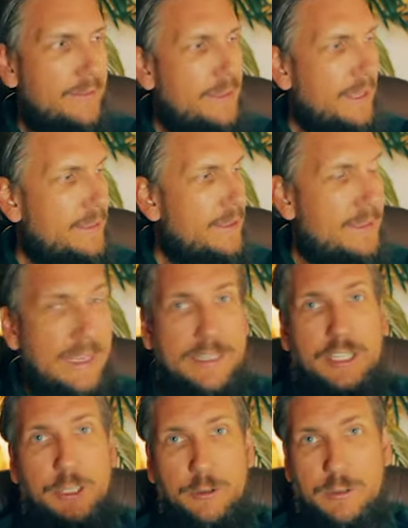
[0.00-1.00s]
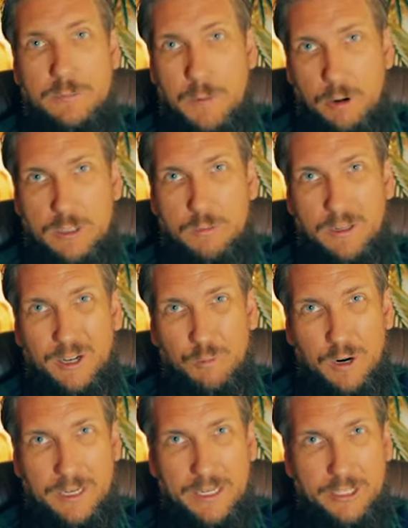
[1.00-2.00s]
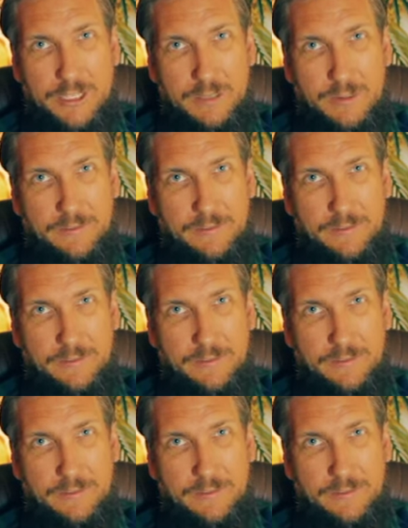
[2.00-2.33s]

think the things that you use most while you're working should